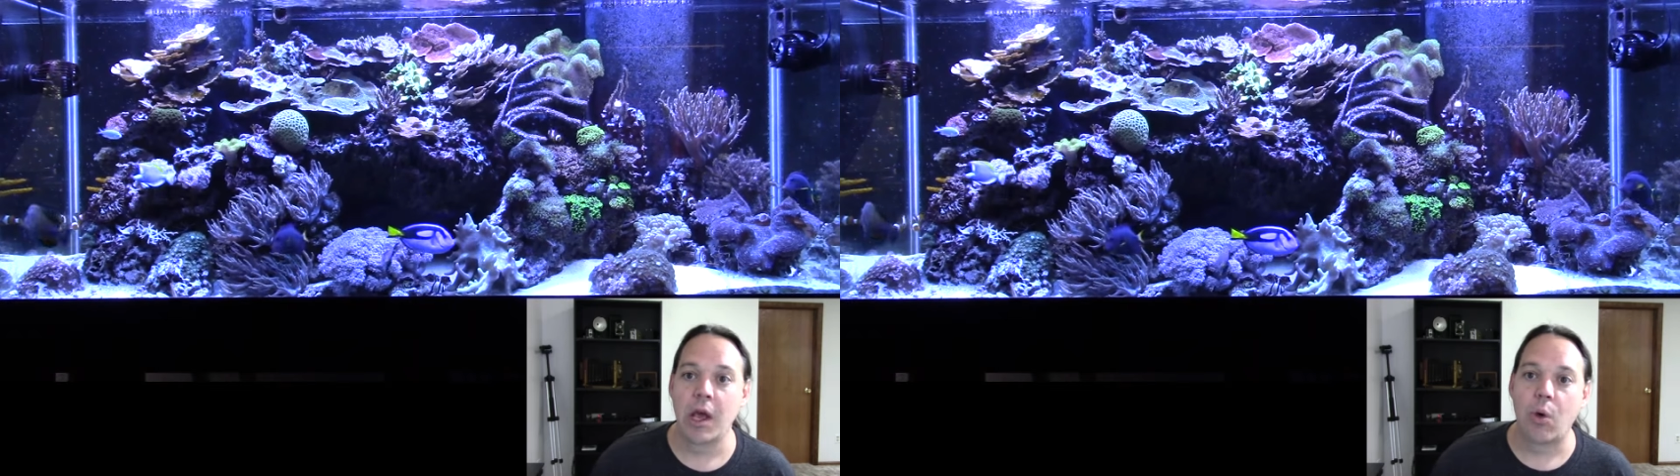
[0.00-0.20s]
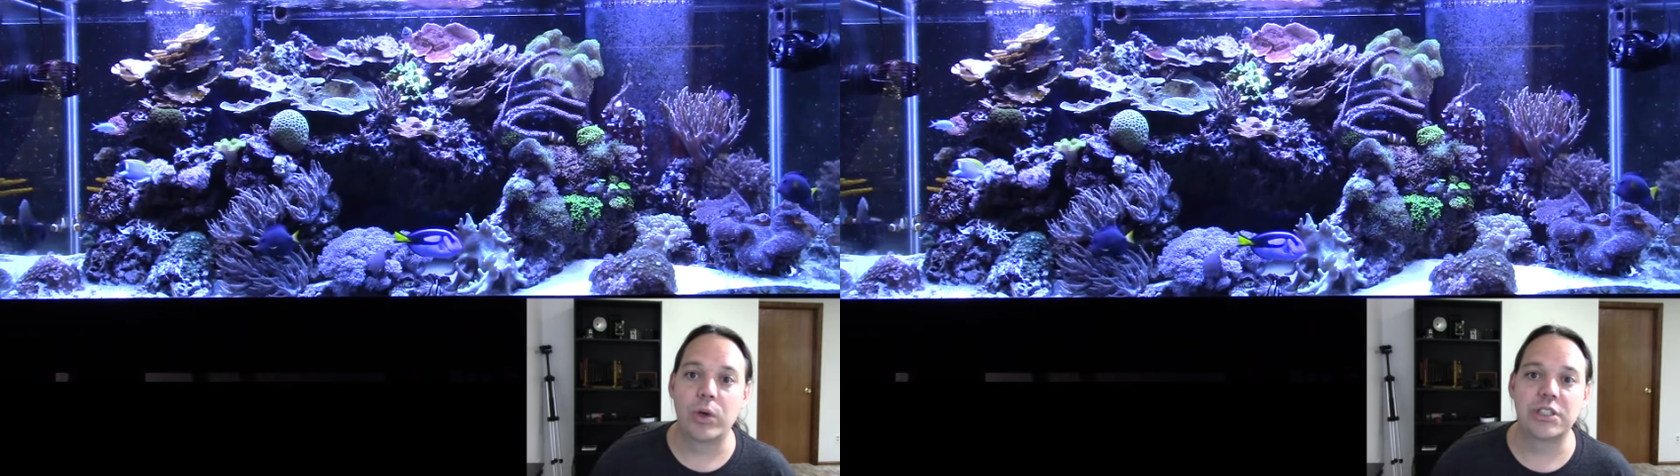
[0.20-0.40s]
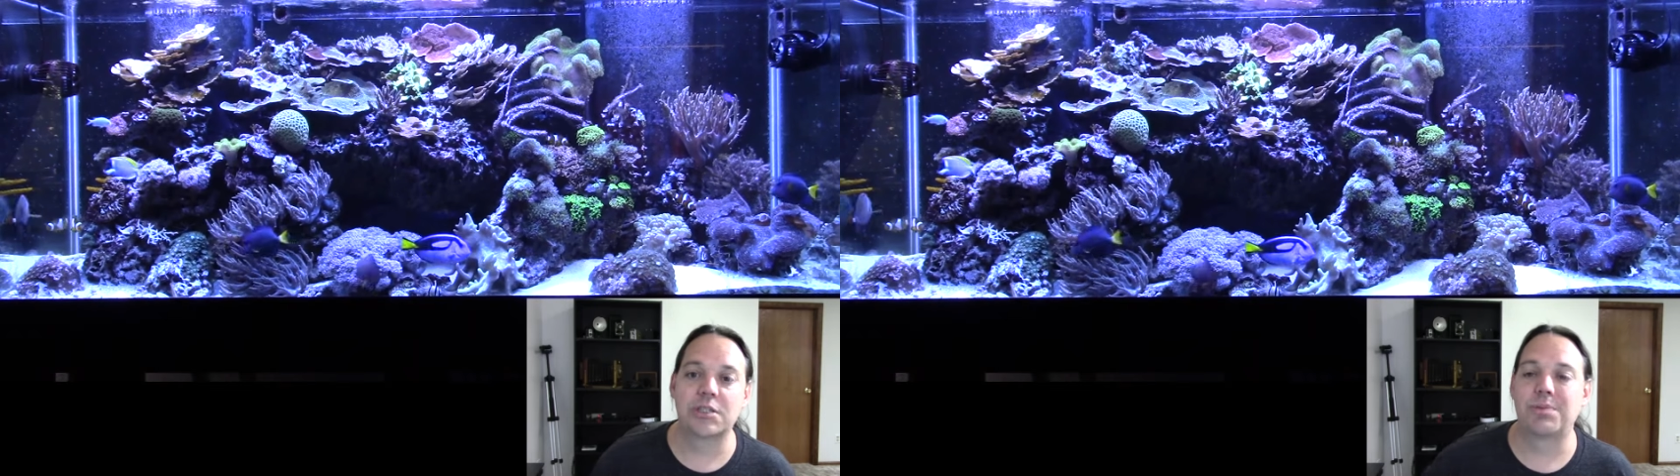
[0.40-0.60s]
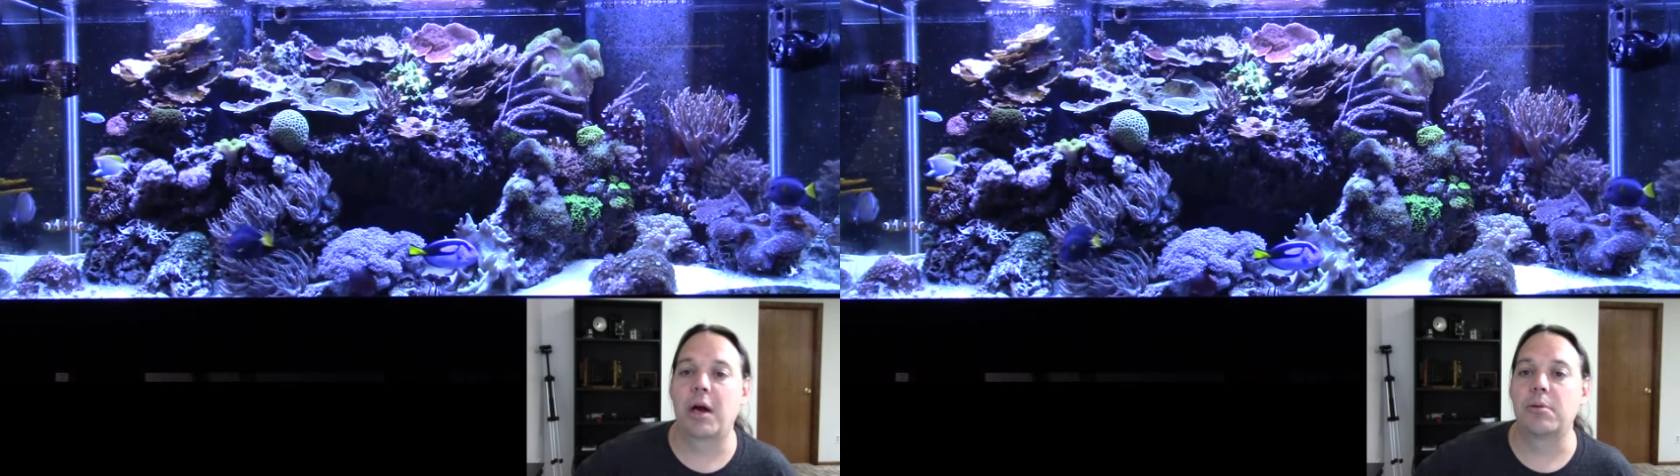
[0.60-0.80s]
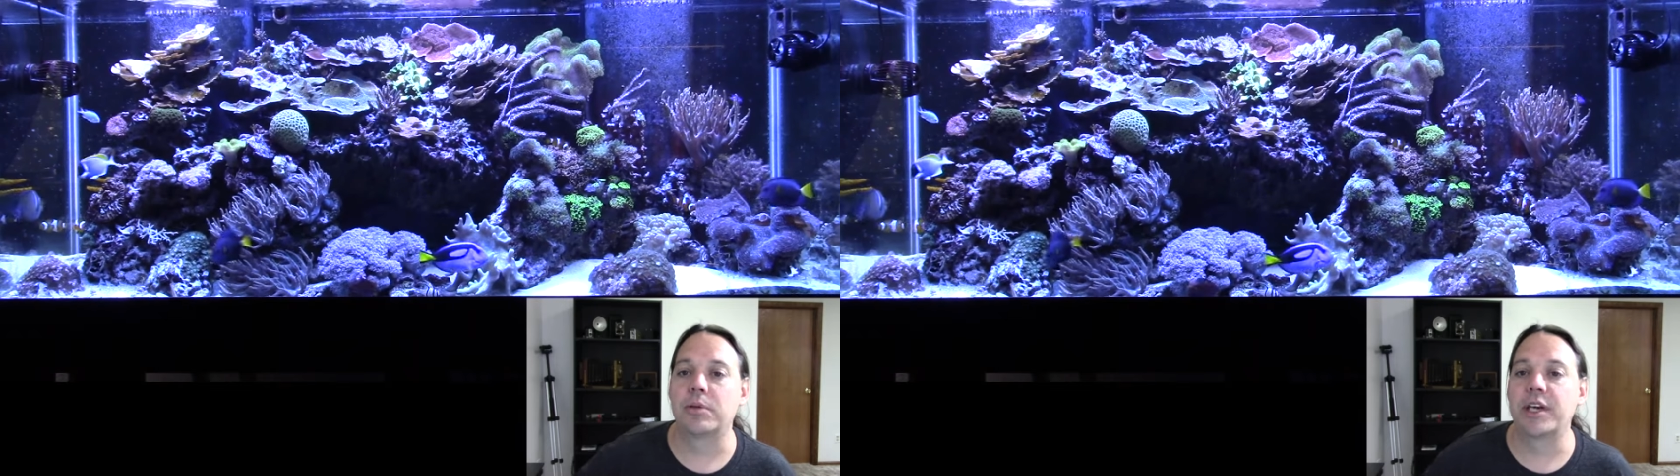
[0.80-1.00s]
which is
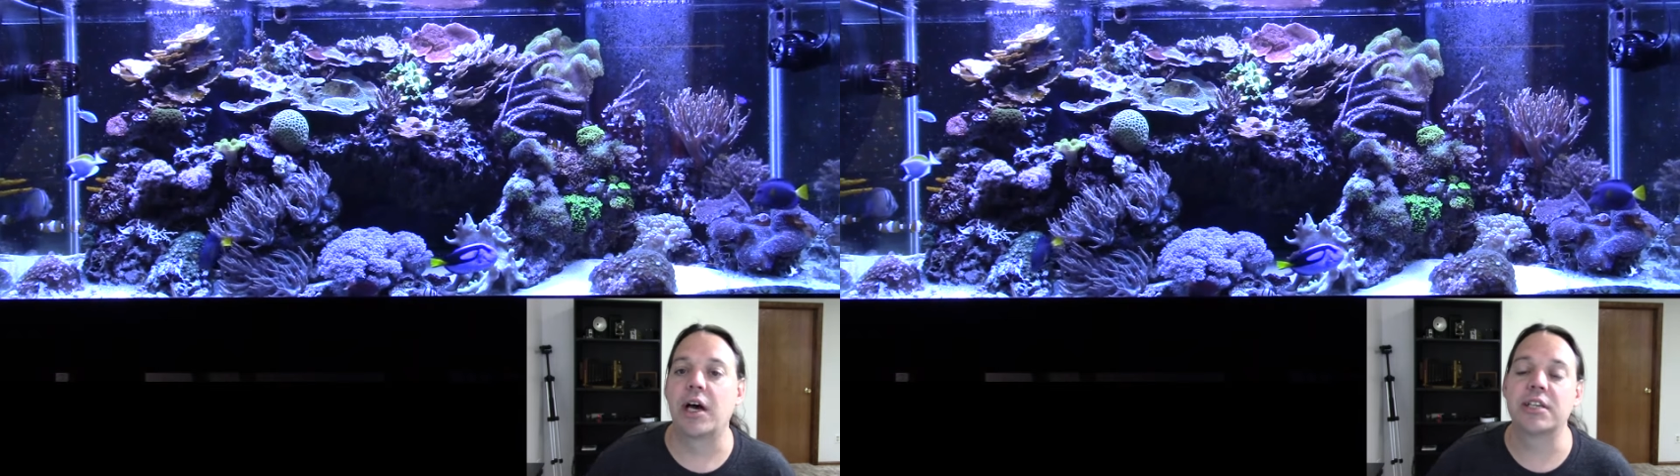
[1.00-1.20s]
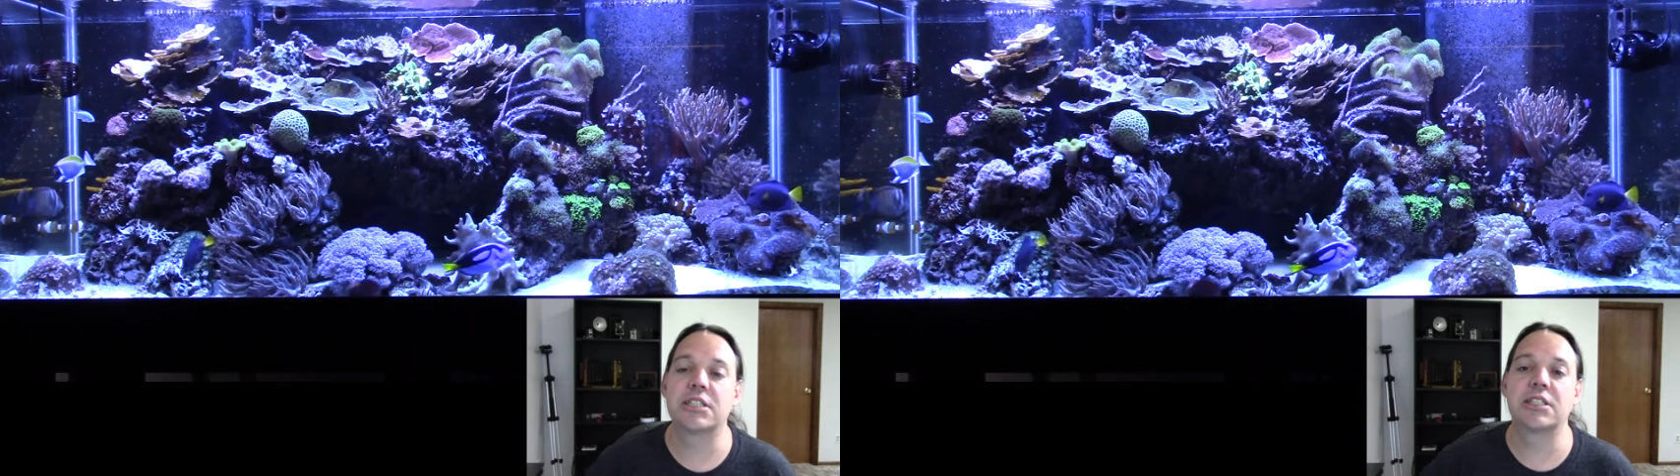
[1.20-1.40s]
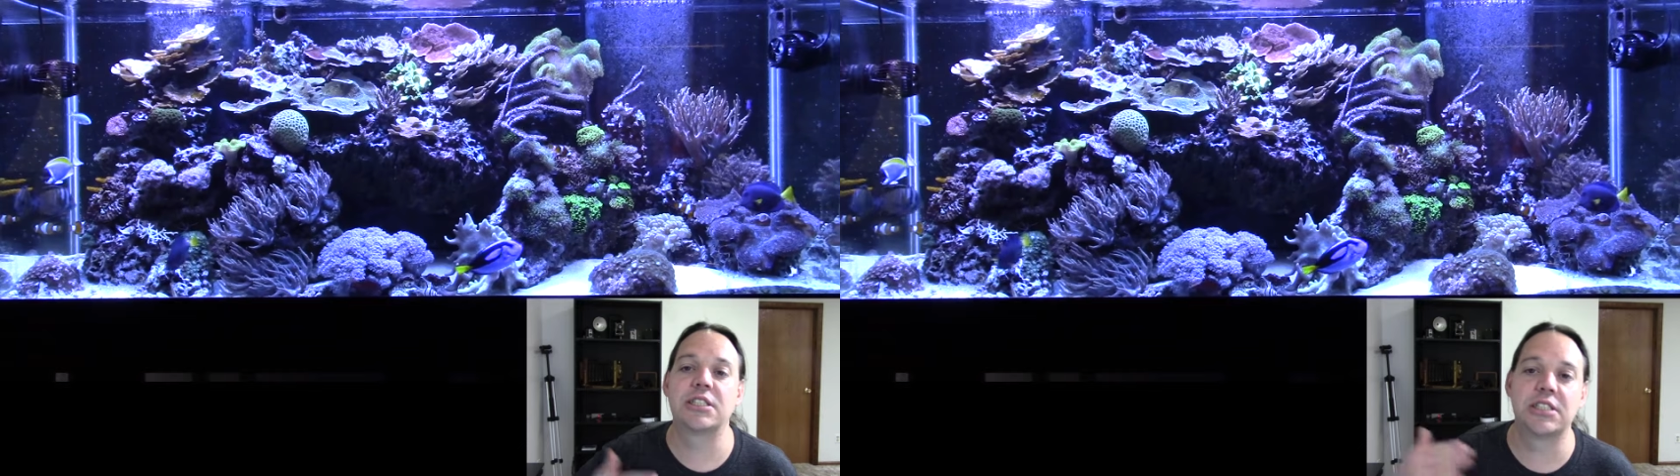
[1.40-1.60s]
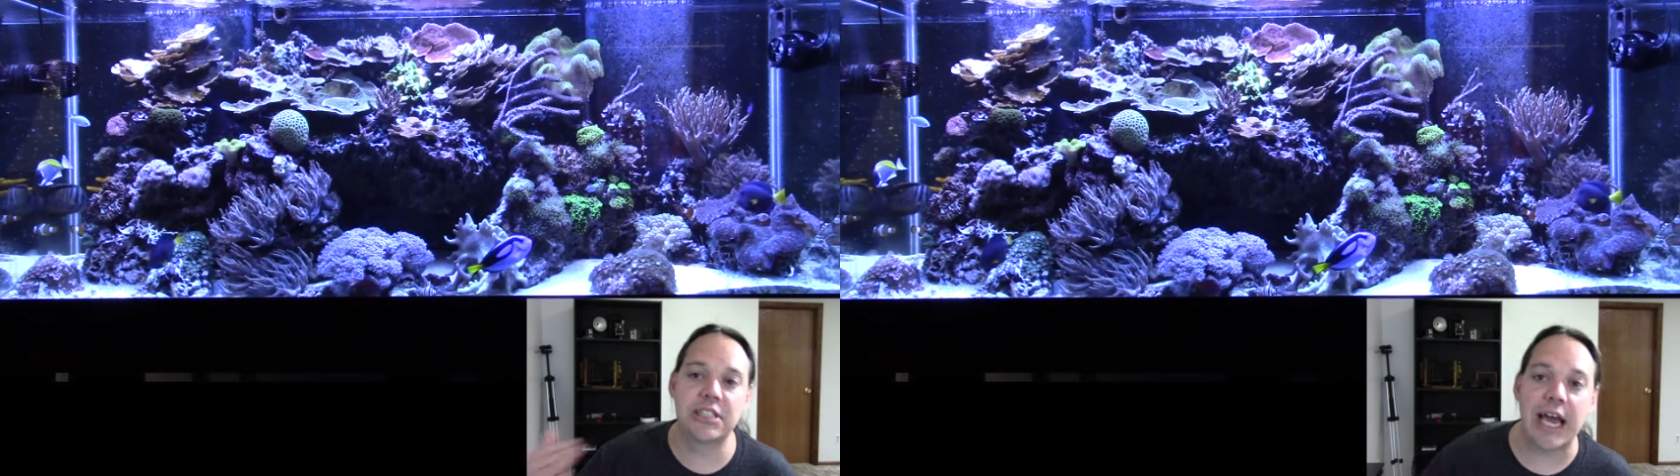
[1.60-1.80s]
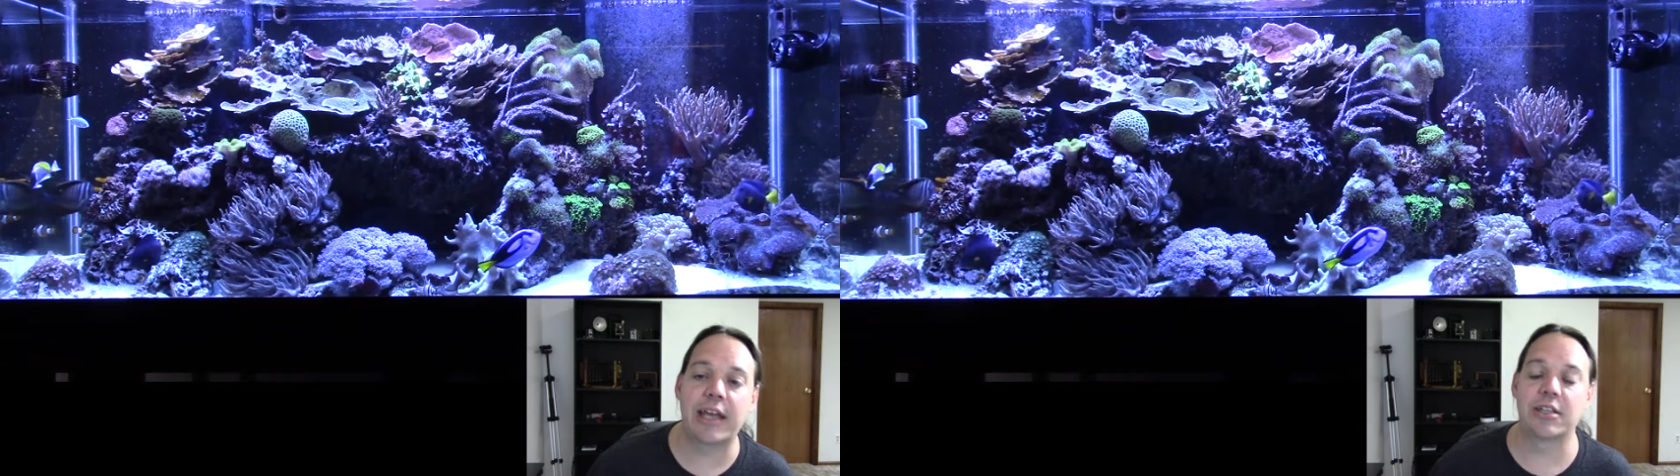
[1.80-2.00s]
probably a
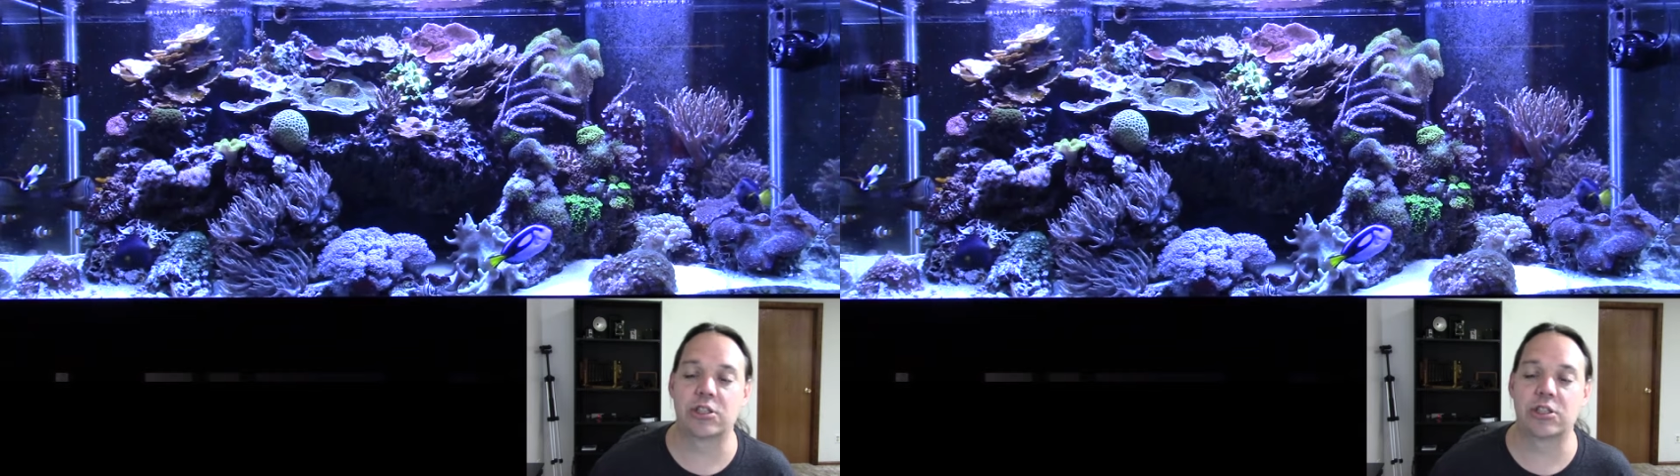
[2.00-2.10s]
second